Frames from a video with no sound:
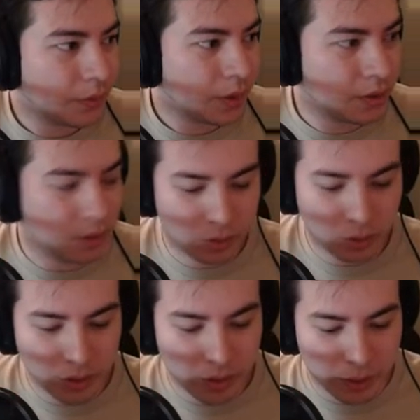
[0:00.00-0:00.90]
So I throw
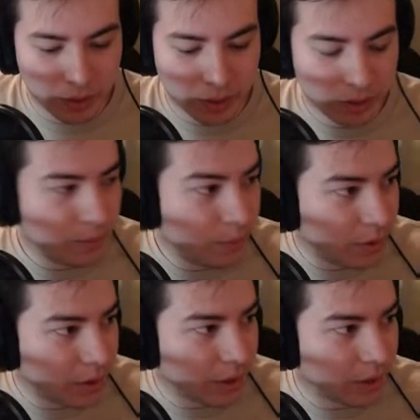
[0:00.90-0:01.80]
in the middle there
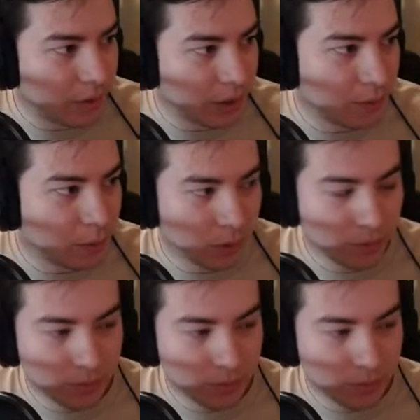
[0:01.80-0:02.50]
and like give it like a 4.